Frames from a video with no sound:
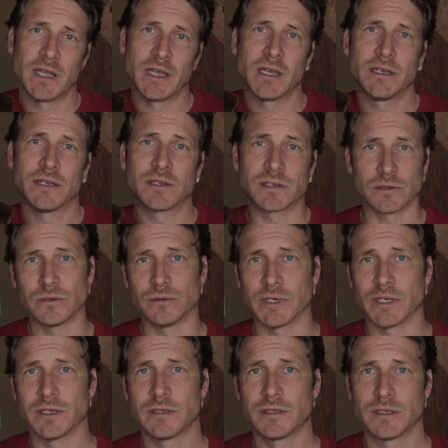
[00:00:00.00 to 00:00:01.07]
and
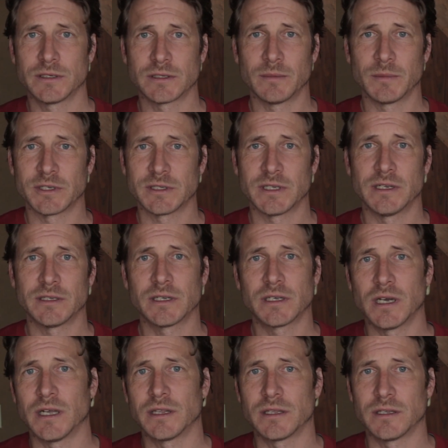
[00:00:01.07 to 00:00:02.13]
diluted to some extent to
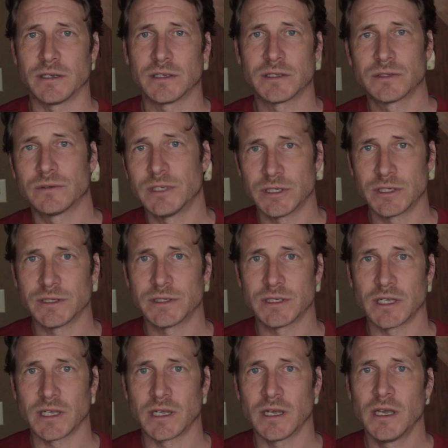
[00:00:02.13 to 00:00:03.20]
cut the
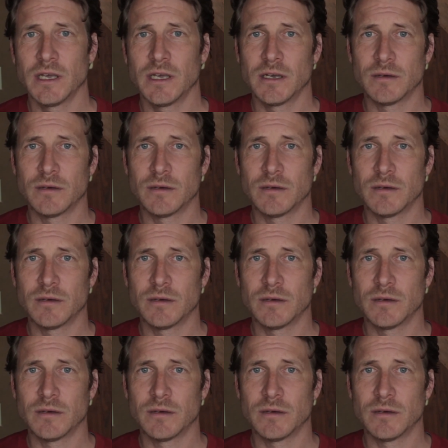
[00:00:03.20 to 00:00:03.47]
astringency,